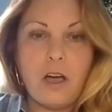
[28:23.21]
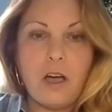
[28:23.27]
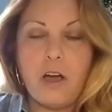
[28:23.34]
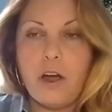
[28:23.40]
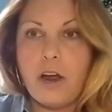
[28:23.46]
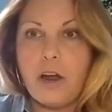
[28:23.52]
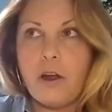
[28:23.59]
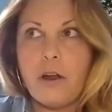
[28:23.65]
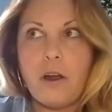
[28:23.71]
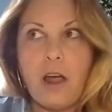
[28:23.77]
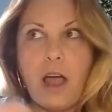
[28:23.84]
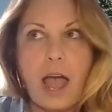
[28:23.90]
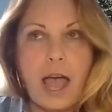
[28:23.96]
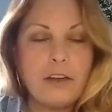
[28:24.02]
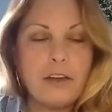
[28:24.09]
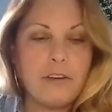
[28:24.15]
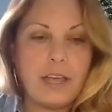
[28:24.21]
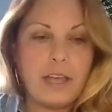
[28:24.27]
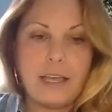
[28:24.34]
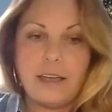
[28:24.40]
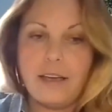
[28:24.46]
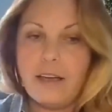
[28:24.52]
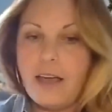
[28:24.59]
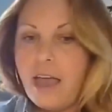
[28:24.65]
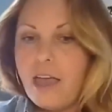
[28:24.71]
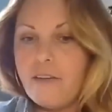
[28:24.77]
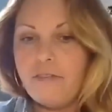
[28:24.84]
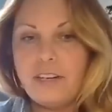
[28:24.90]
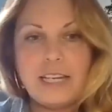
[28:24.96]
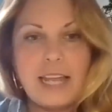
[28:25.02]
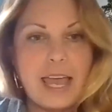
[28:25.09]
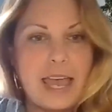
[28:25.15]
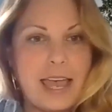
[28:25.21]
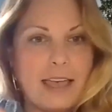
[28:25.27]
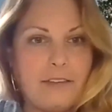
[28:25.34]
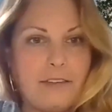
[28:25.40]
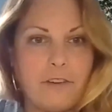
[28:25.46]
are hiring every day